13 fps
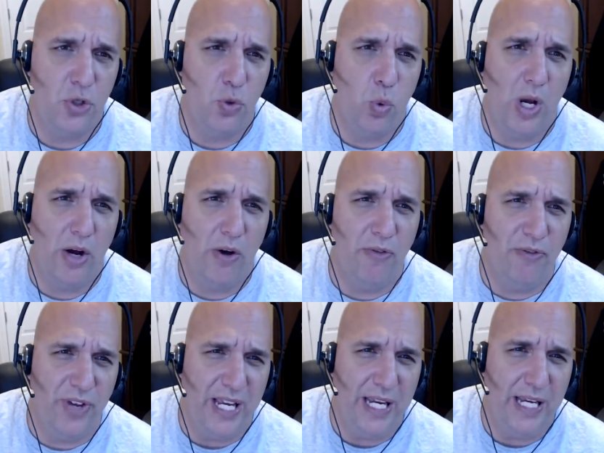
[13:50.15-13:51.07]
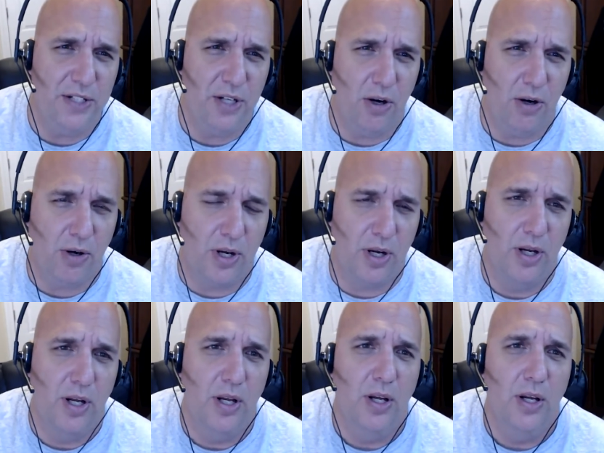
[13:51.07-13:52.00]

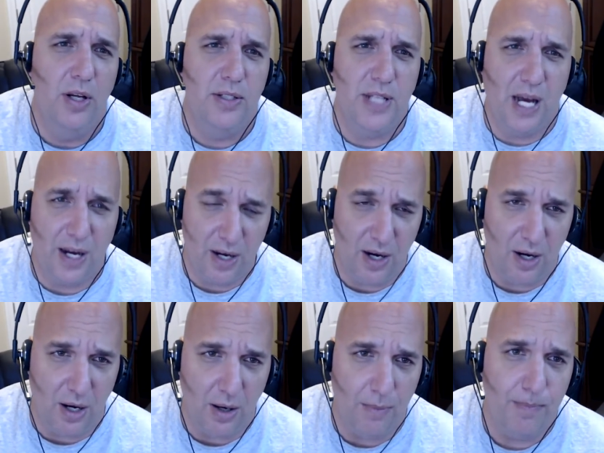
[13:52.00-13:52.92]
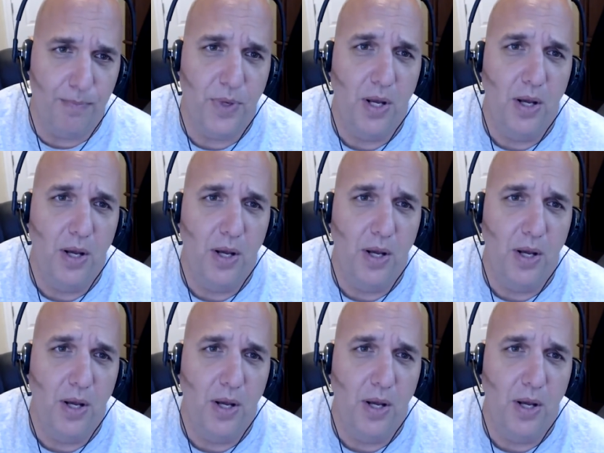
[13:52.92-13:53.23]
12vtalk.com,